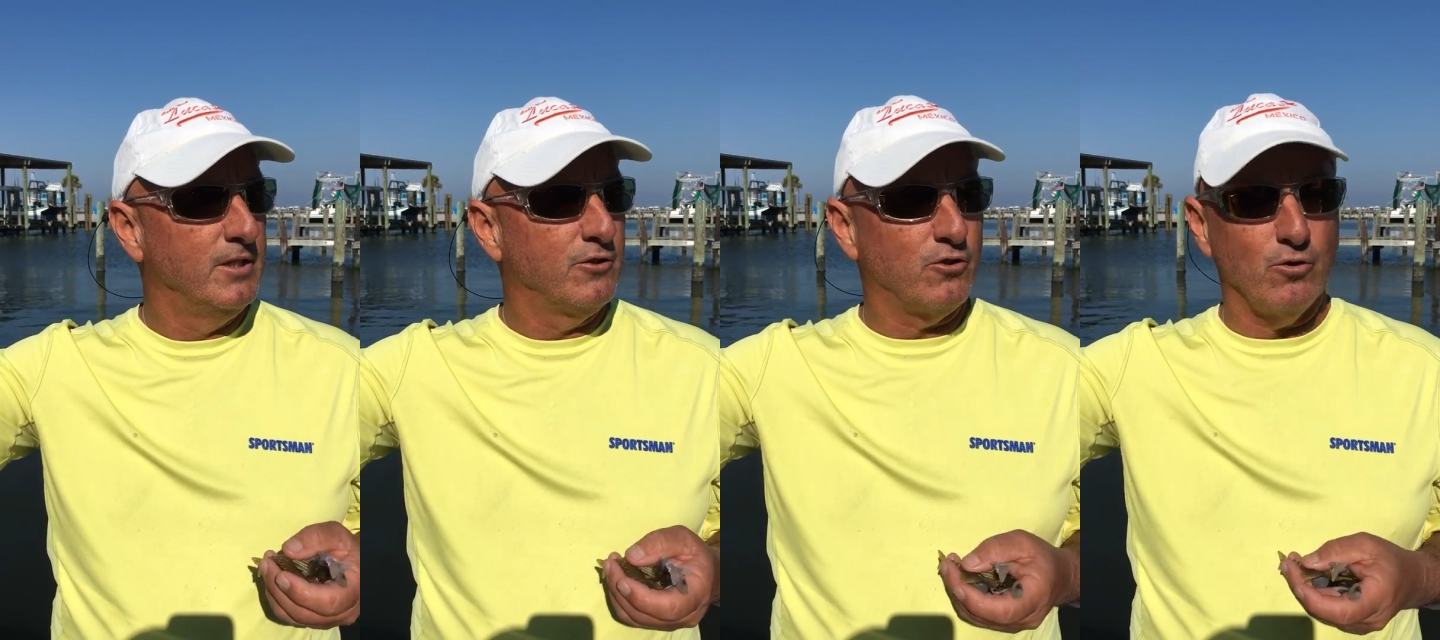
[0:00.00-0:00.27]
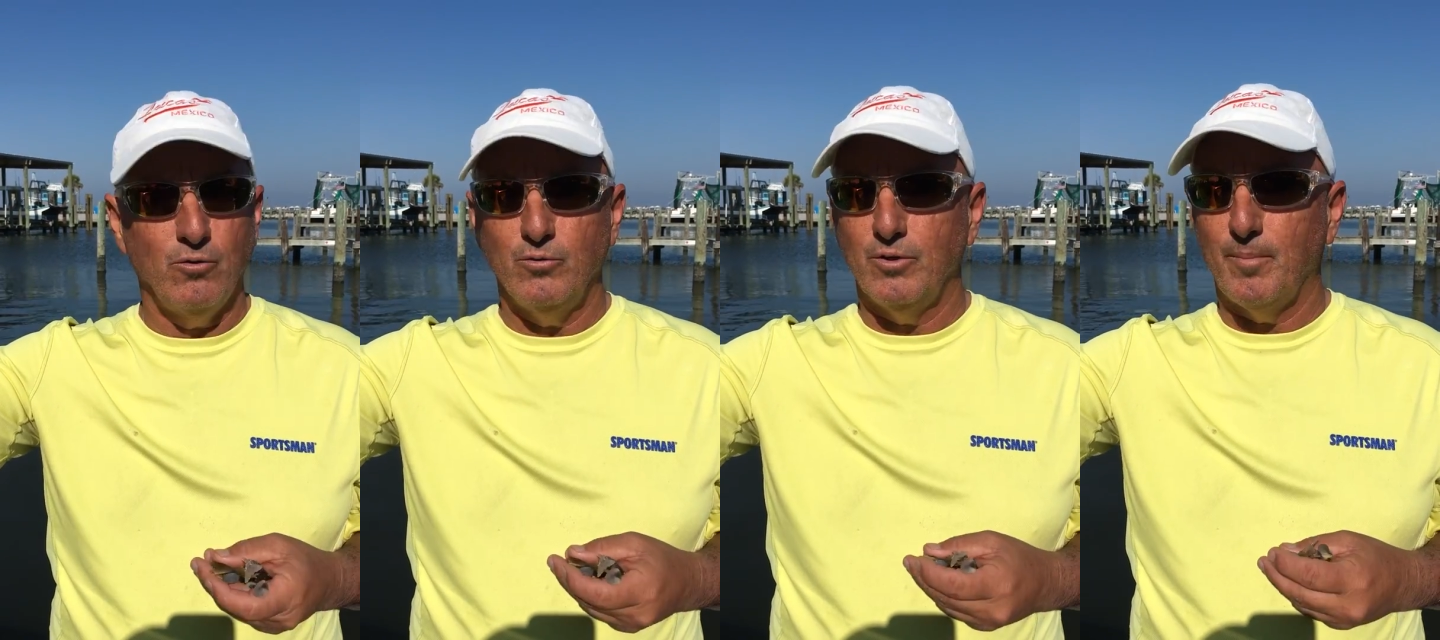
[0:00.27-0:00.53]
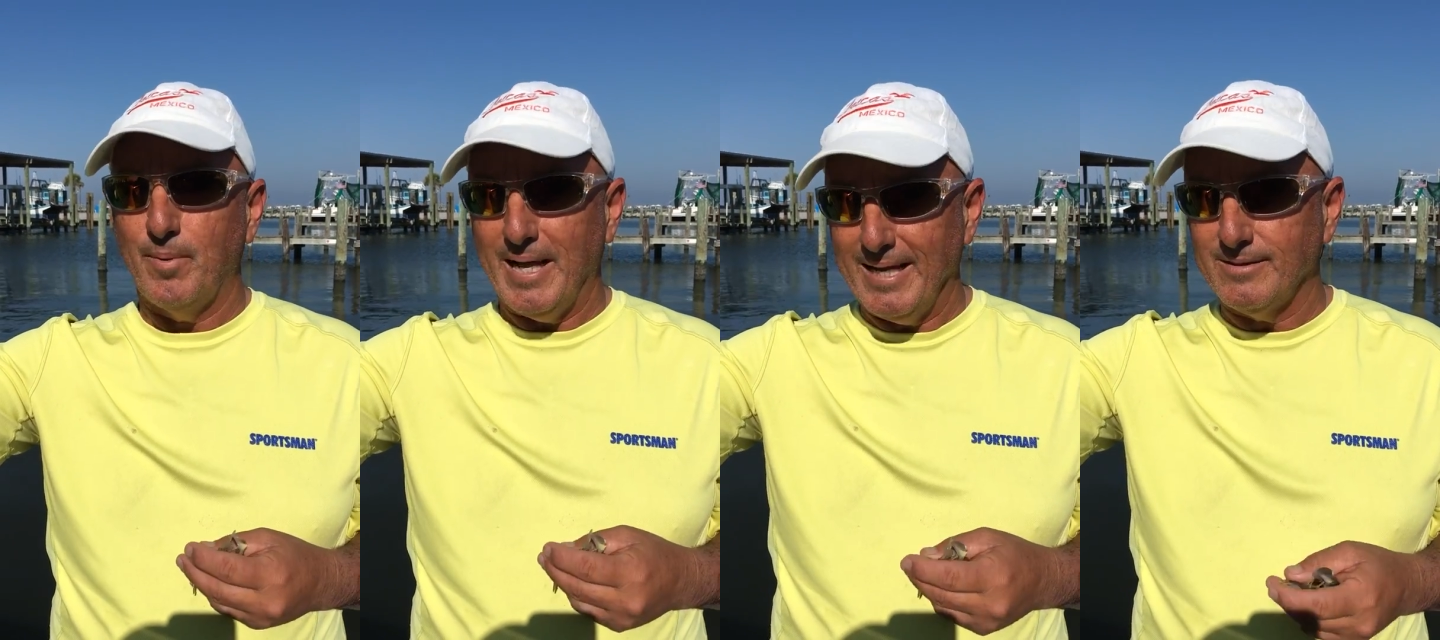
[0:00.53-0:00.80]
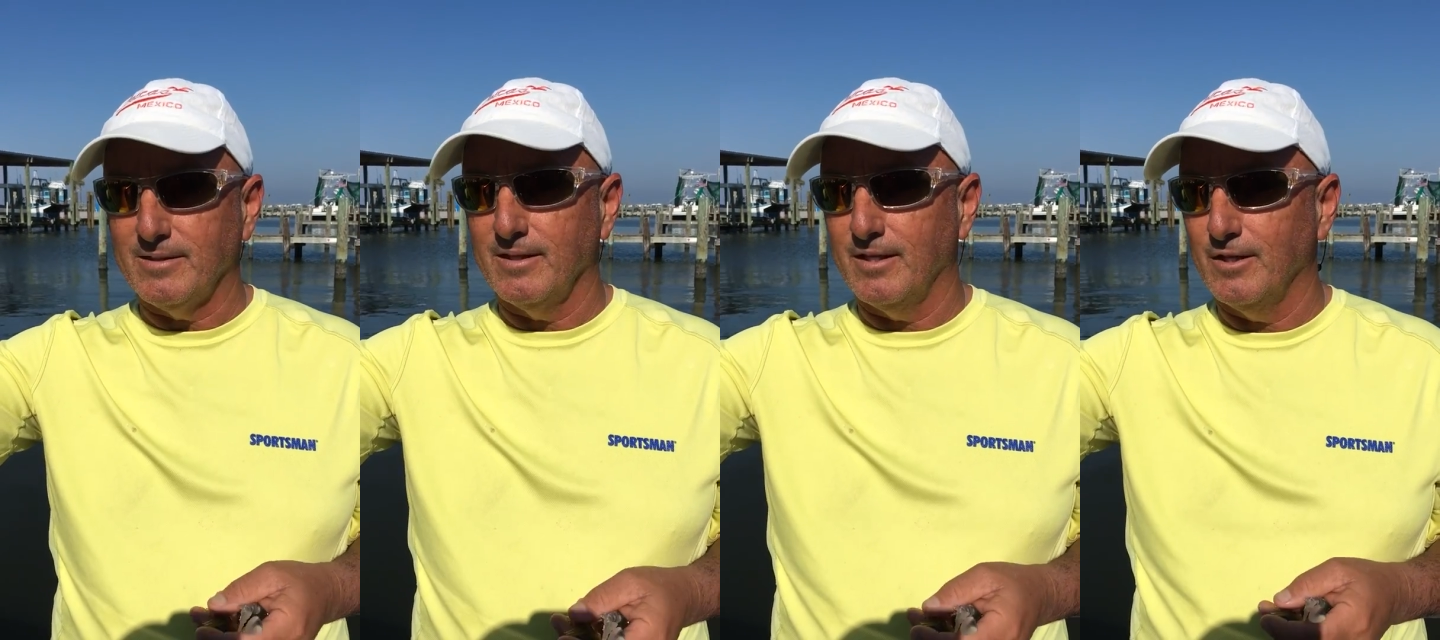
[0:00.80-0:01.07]
So the
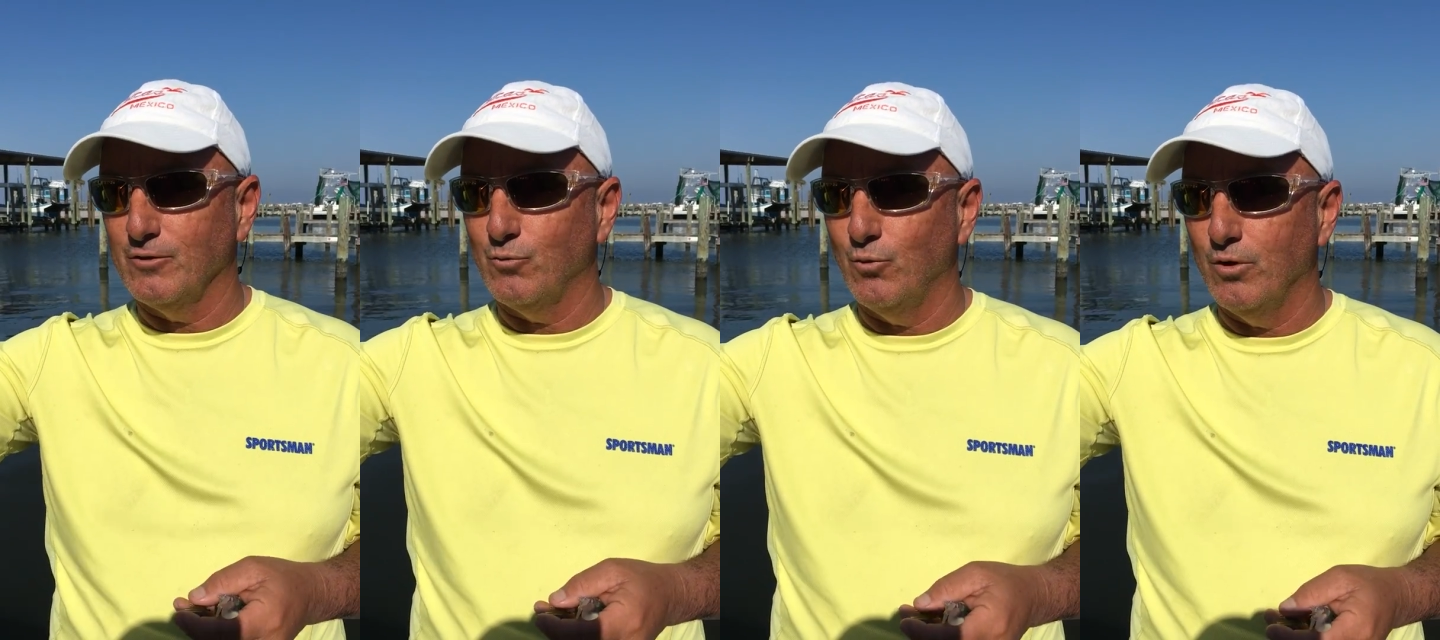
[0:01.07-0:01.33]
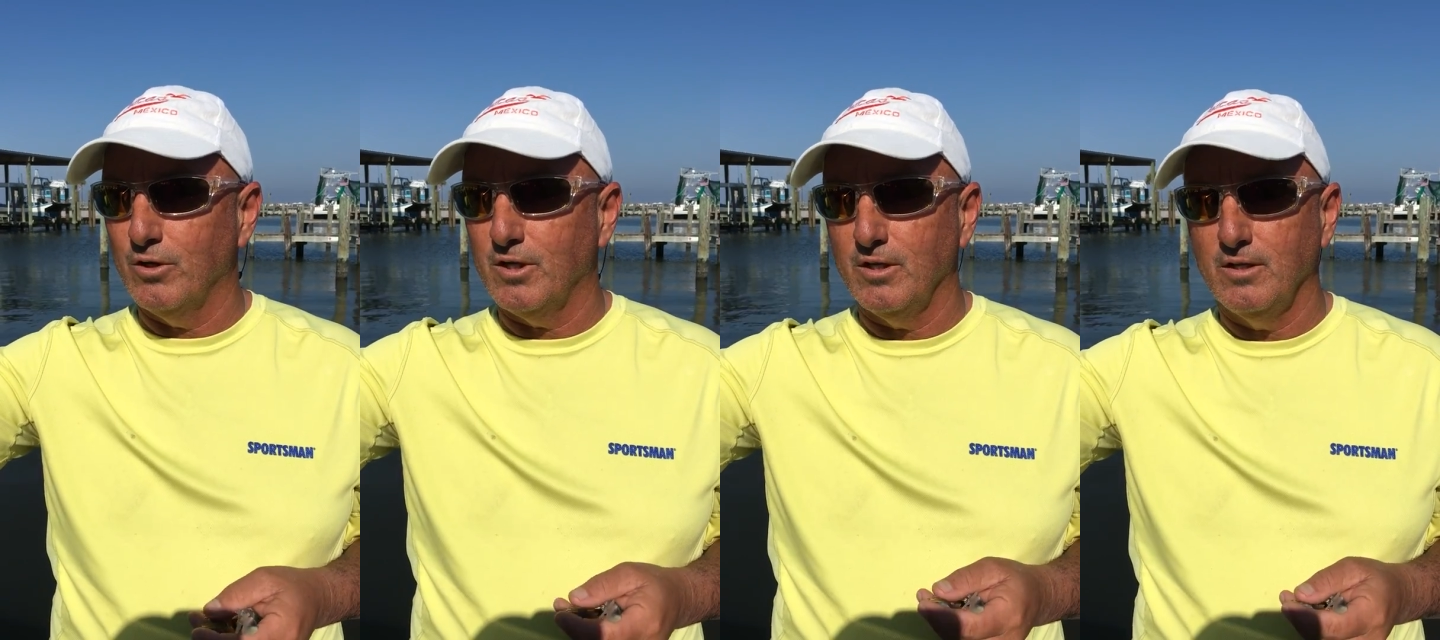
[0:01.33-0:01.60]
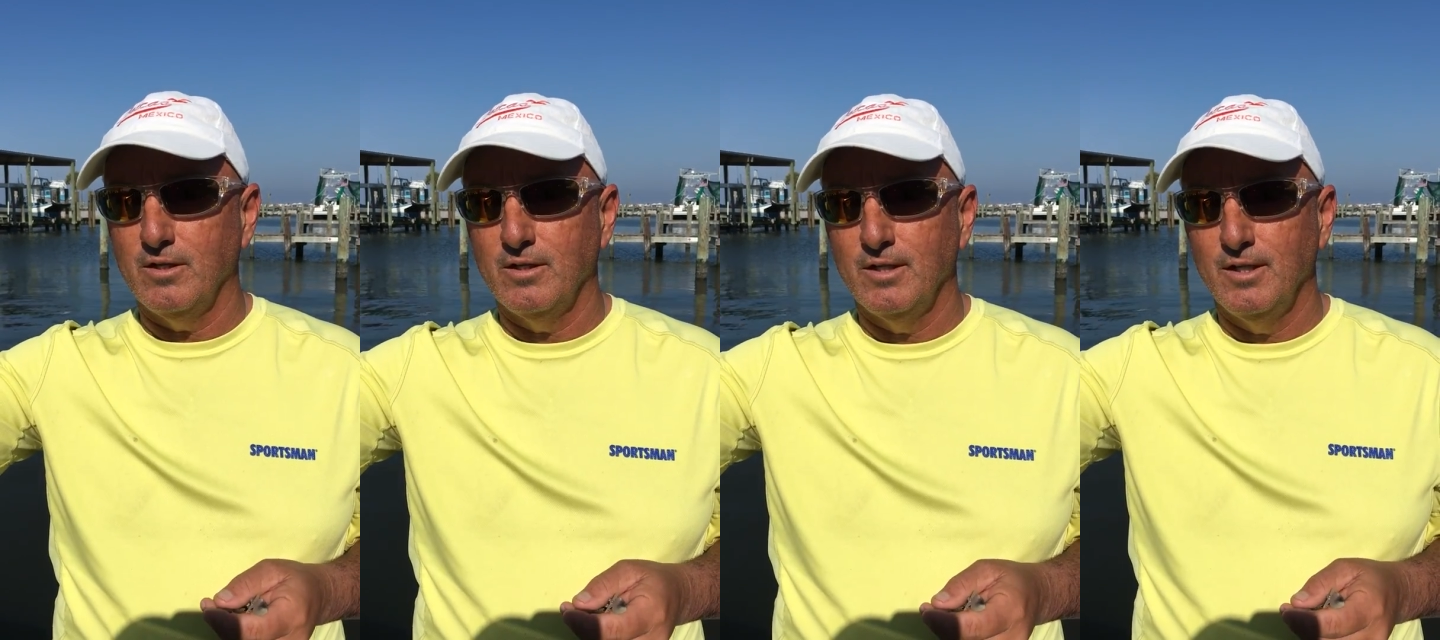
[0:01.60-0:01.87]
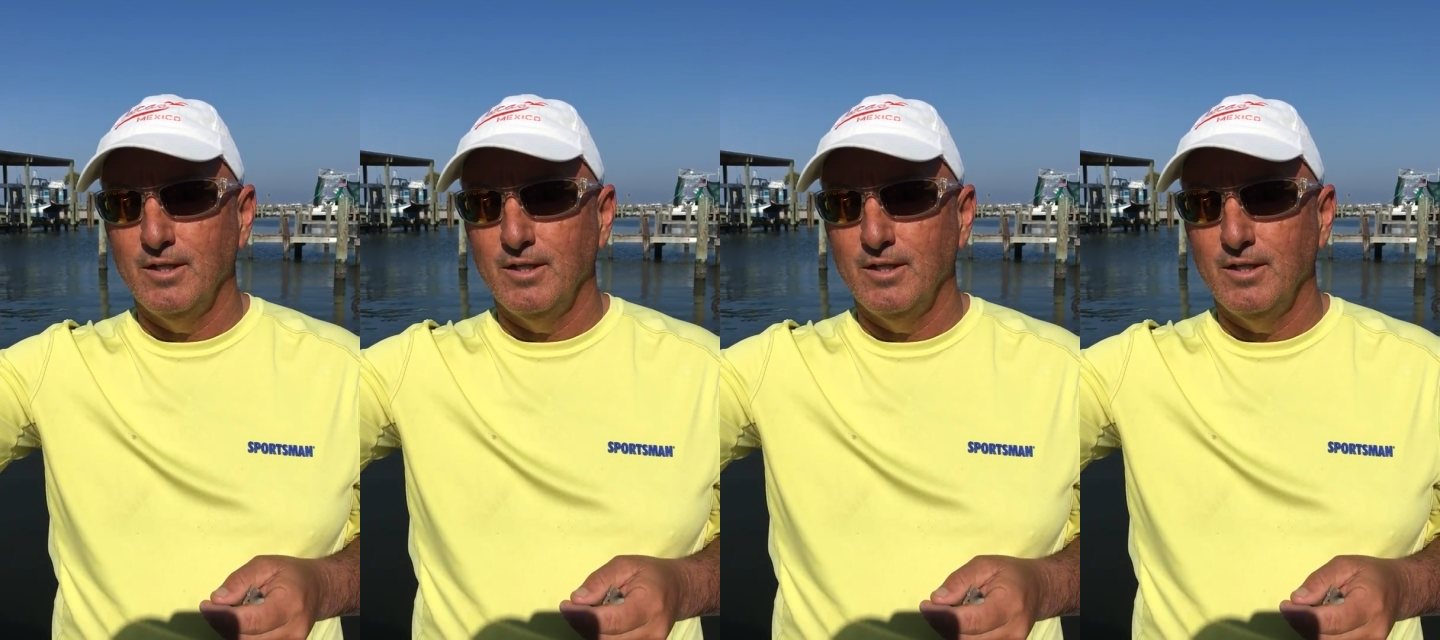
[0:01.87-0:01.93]
plastic is working,